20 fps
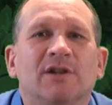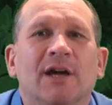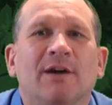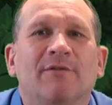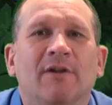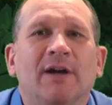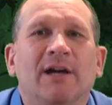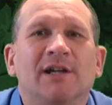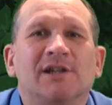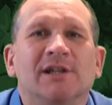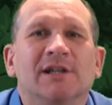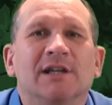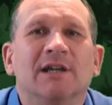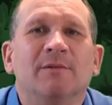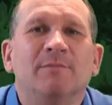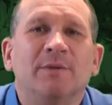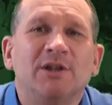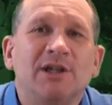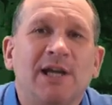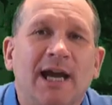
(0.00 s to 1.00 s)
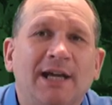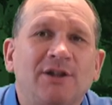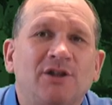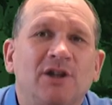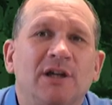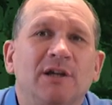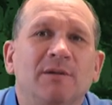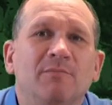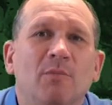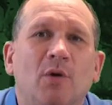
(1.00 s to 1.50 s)
diversity are
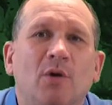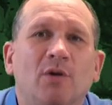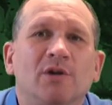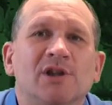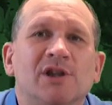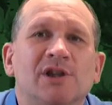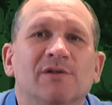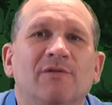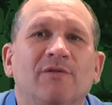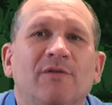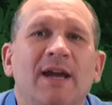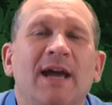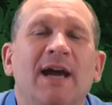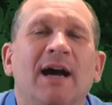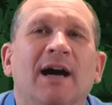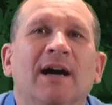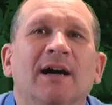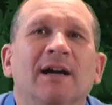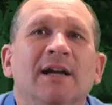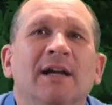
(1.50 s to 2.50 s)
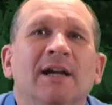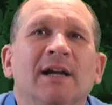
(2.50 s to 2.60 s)
potentially more severe,